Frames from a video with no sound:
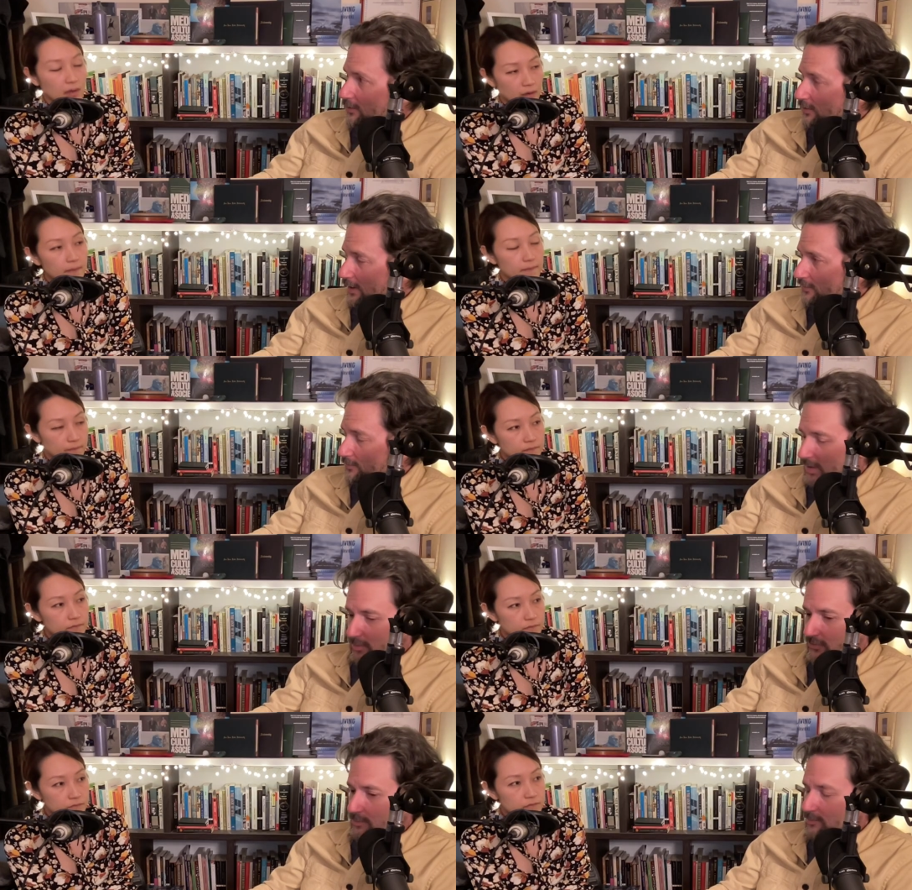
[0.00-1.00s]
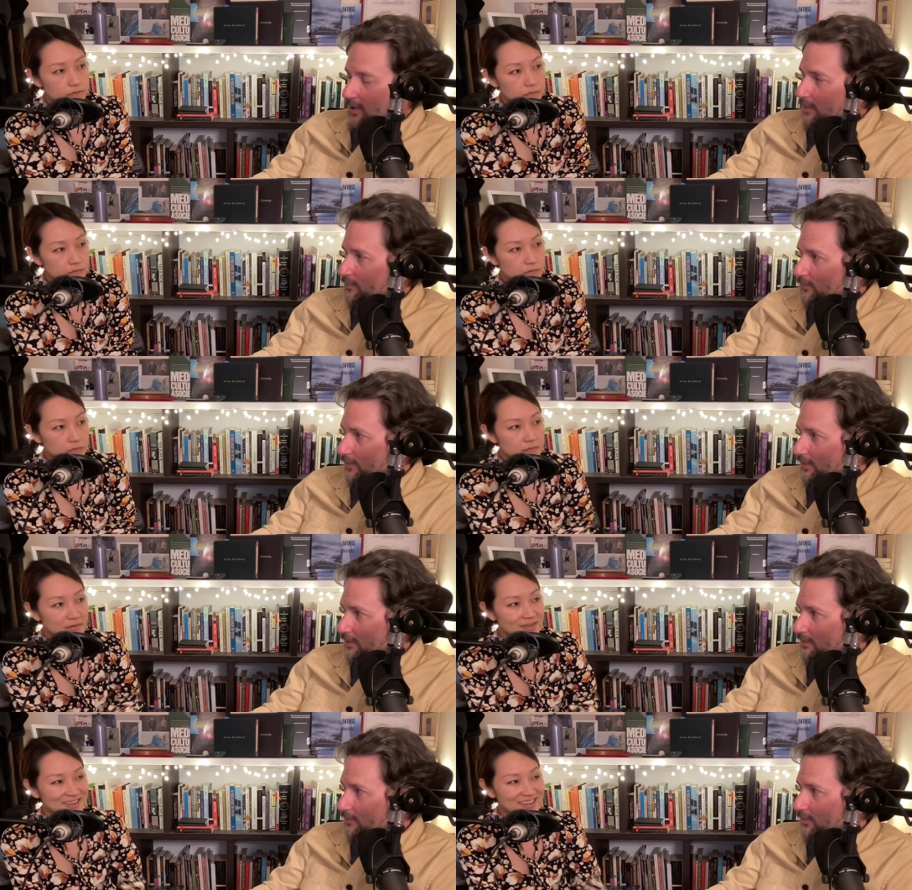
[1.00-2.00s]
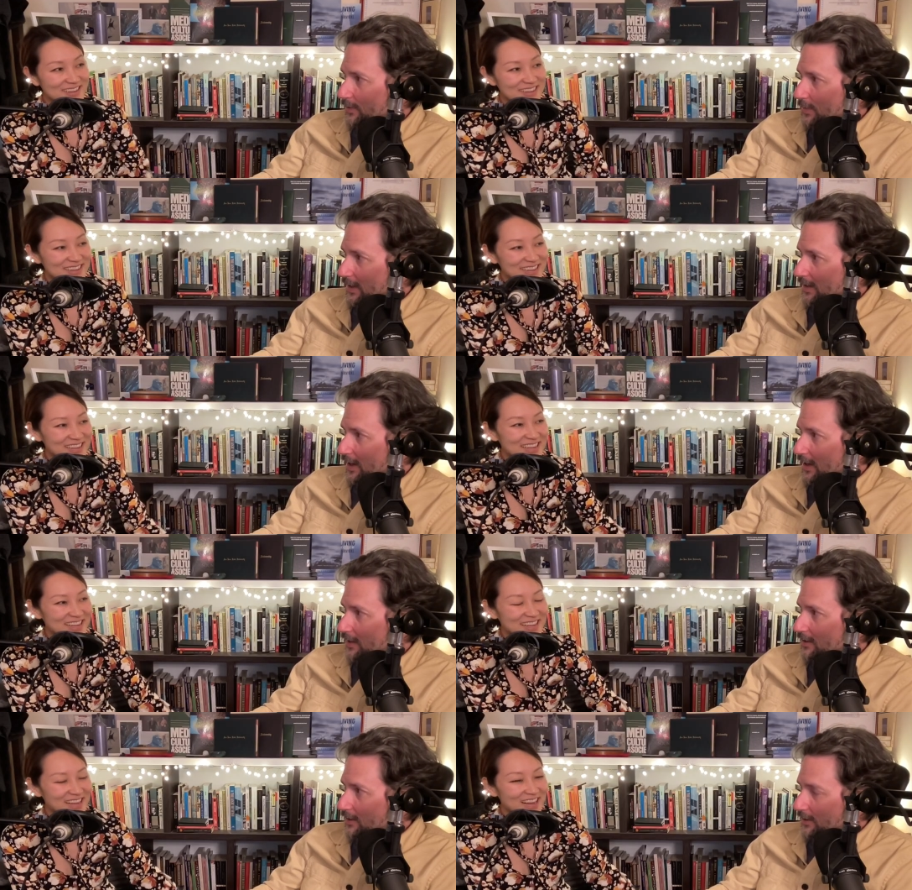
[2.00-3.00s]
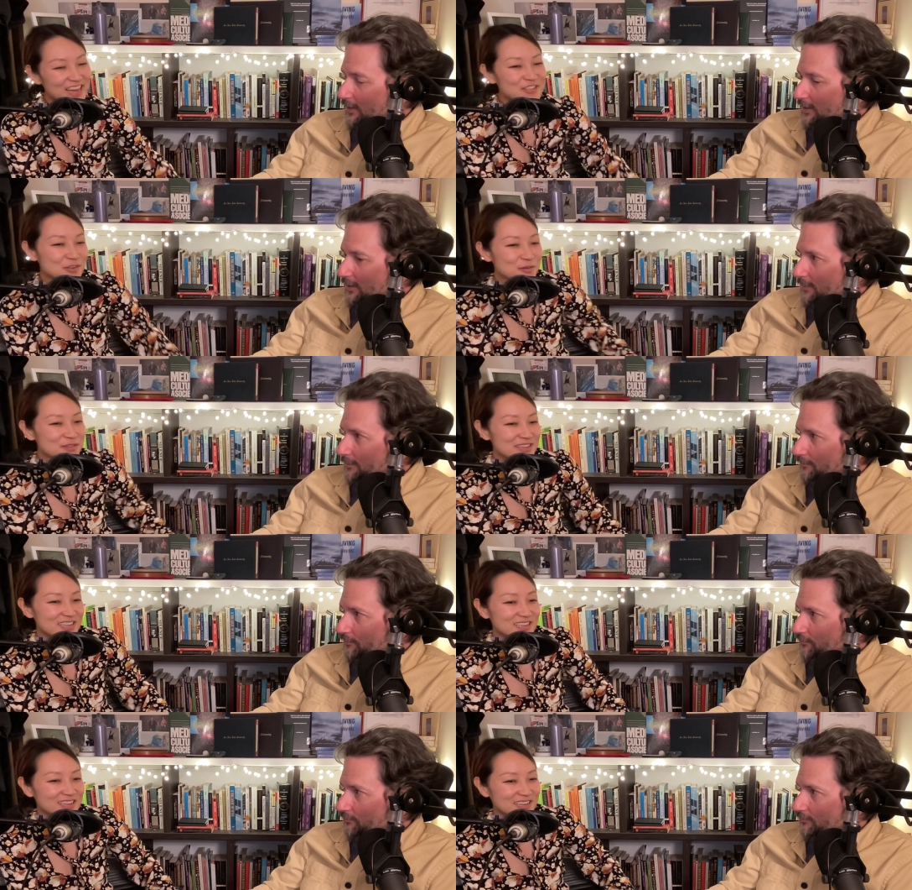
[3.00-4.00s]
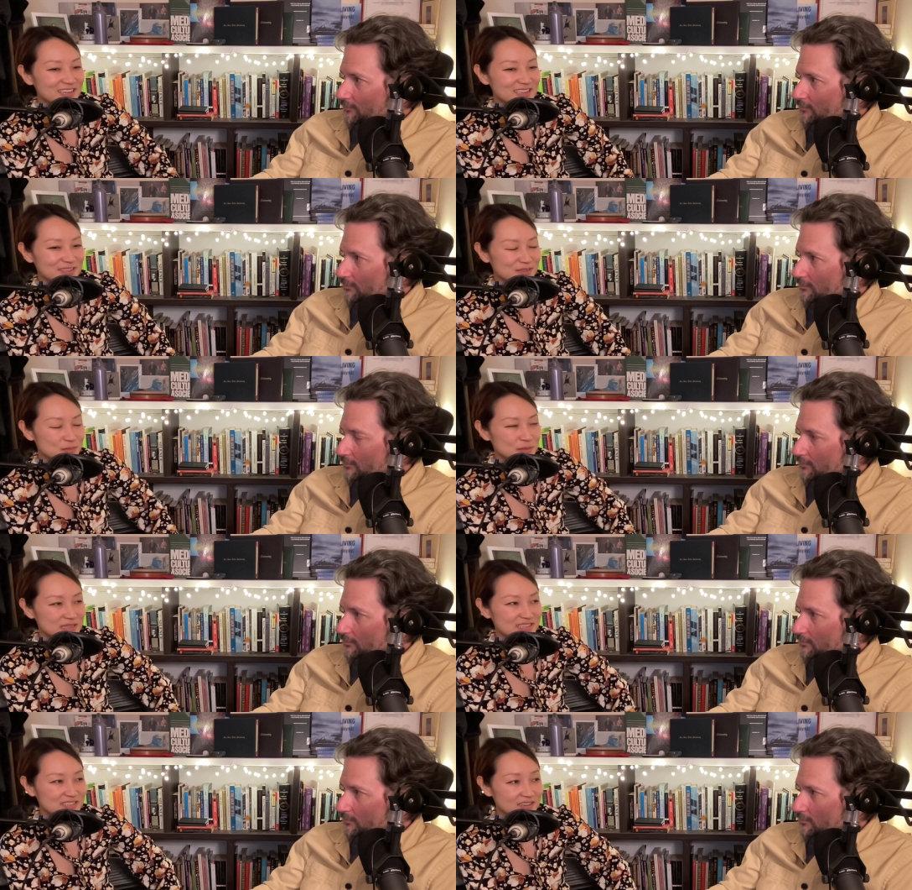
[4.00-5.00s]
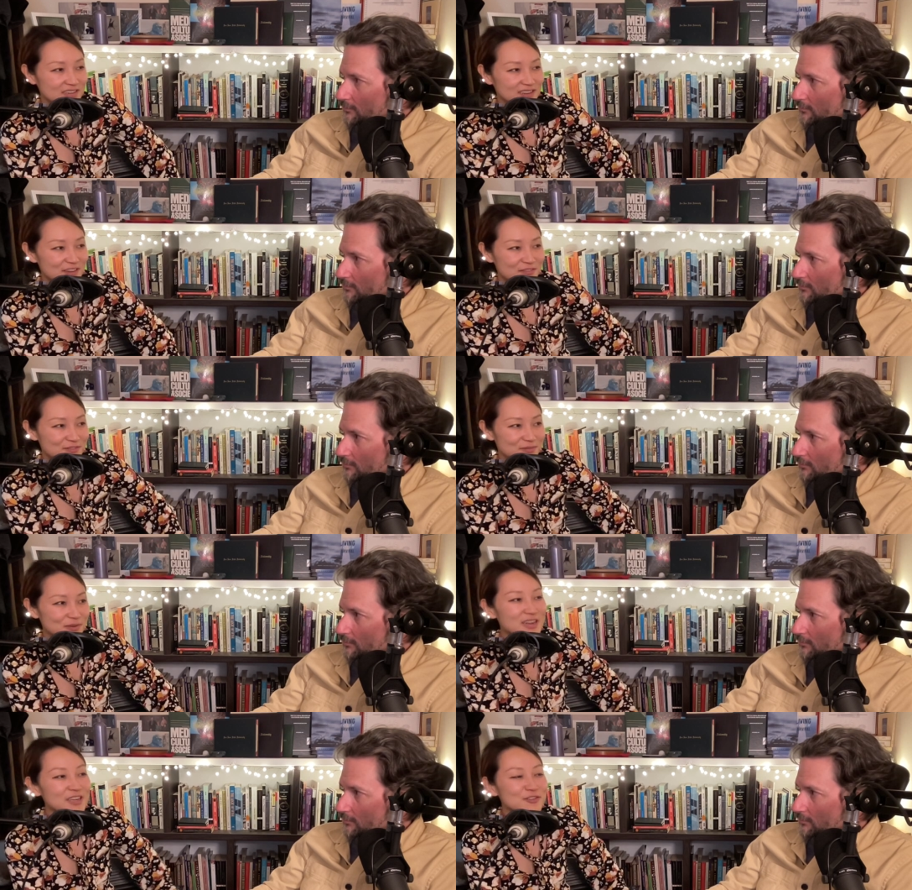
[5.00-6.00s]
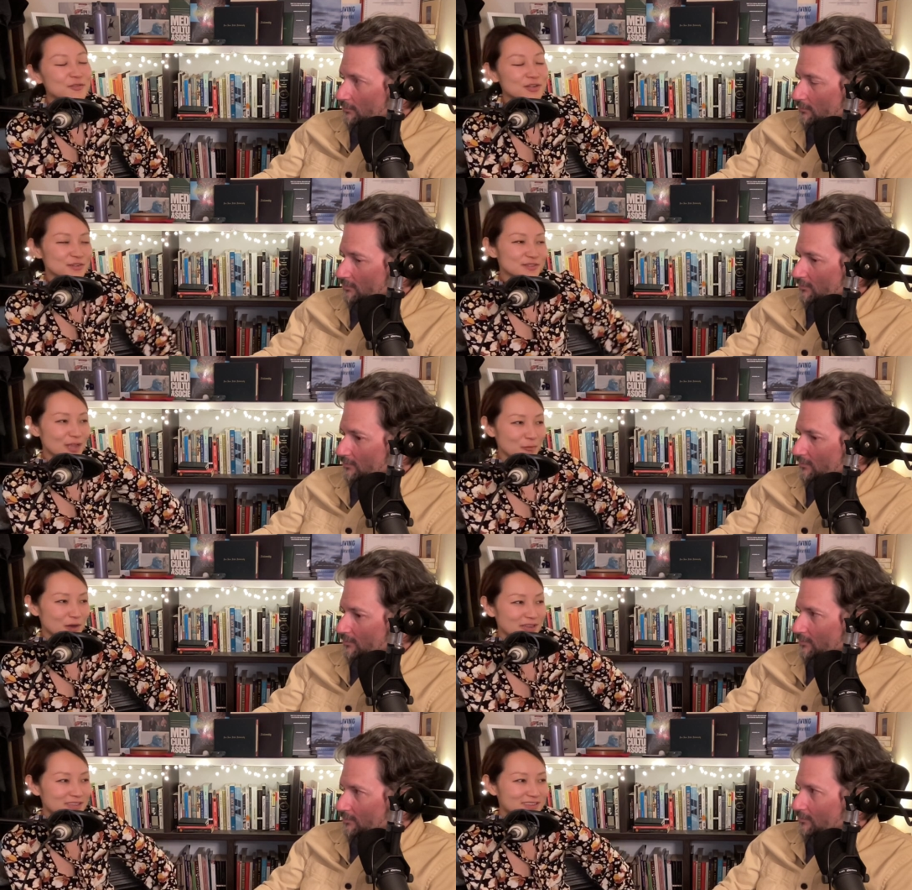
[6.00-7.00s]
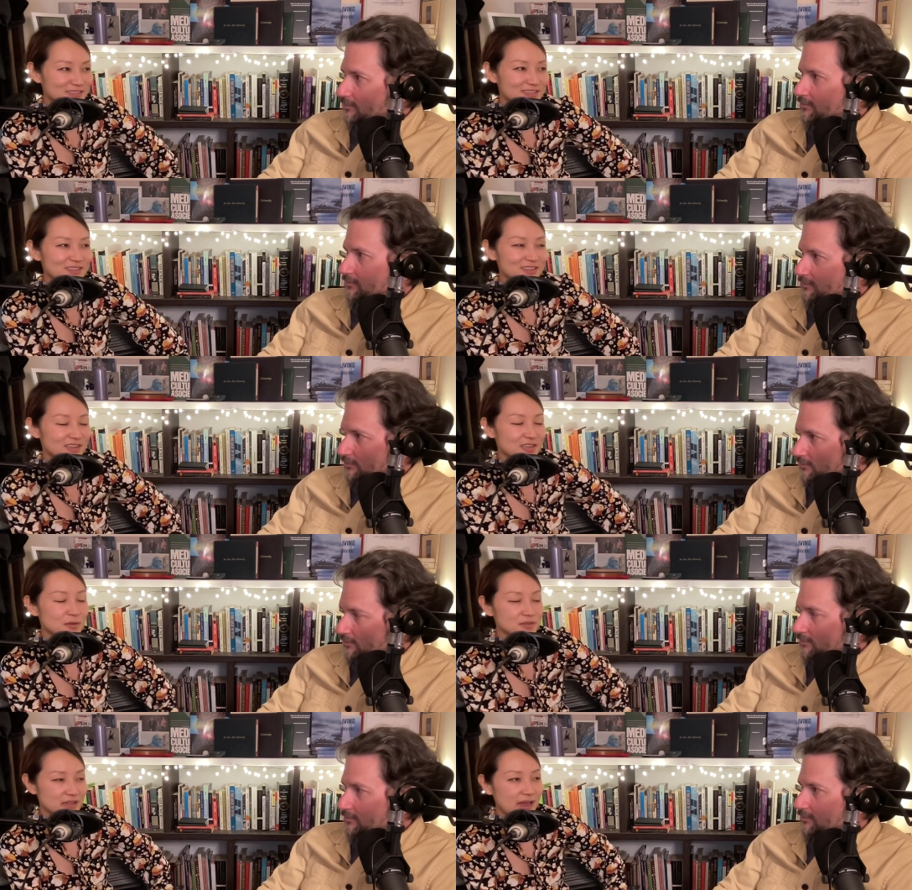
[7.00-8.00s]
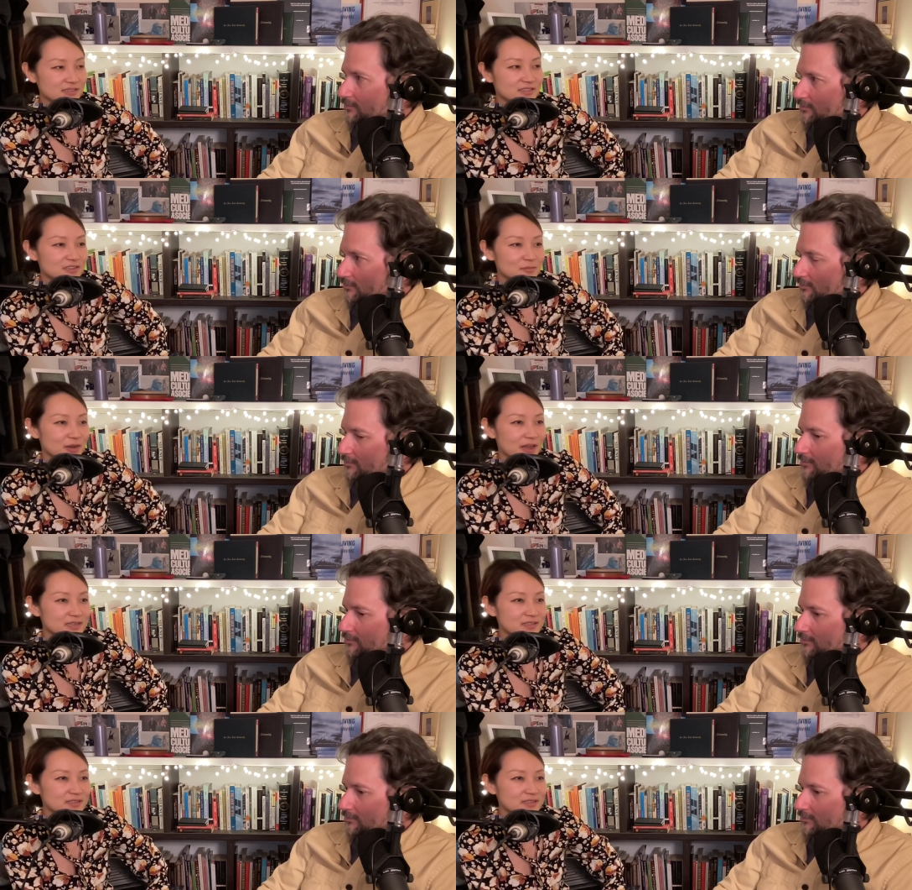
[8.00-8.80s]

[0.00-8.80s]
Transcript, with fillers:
Speaker 1: know you have maybe some problems with the with the main guy.
Speaker 2: I don't think he is Billy Dunne enough, but I do understand why he is he was casted, but I